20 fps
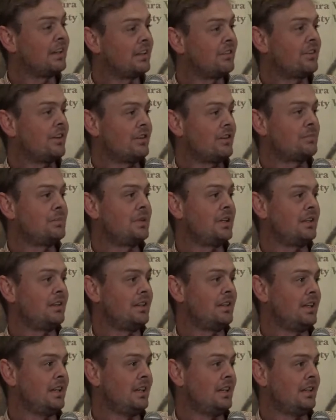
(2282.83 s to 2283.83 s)
but it is going to be
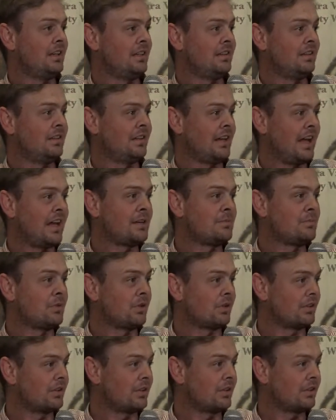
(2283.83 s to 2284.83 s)
in the
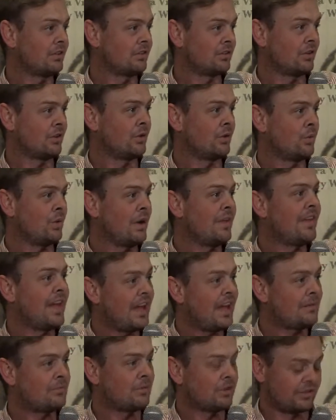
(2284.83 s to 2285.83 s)
handbook. So when
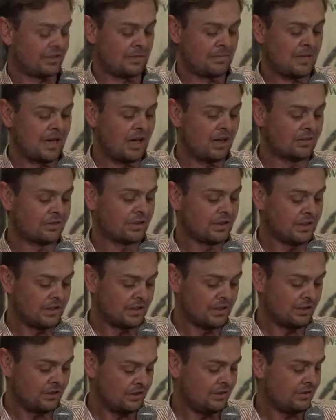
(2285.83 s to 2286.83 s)
the handbooks come out,
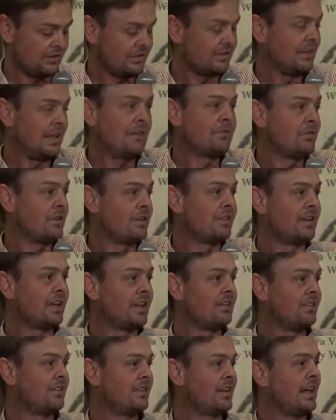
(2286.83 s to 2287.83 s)

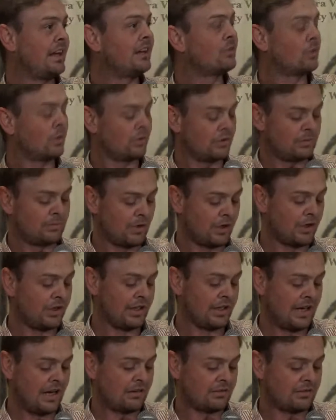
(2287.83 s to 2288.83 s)
everything is there, and it's also
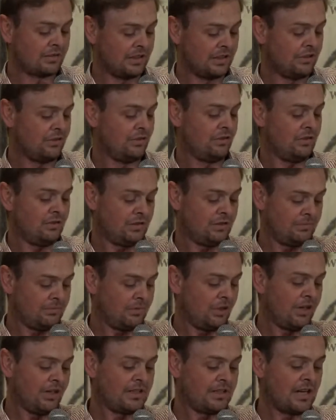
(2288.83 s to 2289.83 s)
broken down
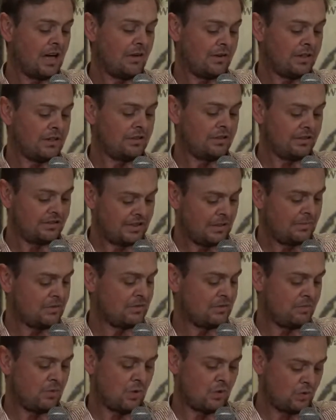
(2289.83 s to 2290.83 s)
into the
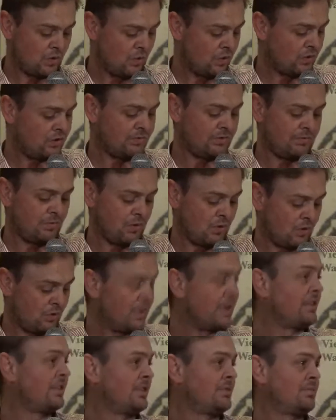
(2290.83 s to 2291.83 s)
summer sport, autumn
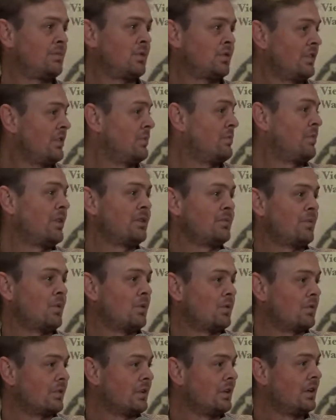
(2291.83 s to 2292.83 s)
sport, winter sport, and spring
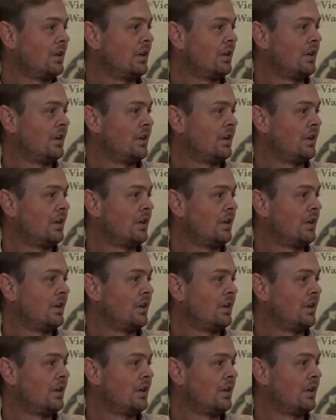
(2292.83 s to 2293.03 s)
sport.